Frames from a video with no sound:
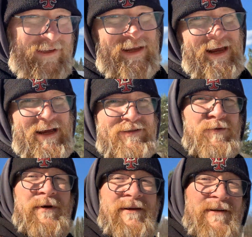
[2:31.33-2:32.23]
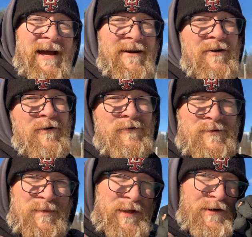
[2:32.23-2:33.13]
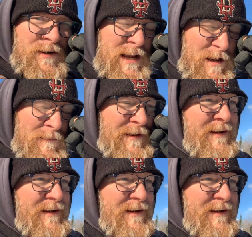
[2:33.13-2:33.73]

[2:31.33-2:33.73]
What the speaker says: Yeah, so we've got our own splitter now,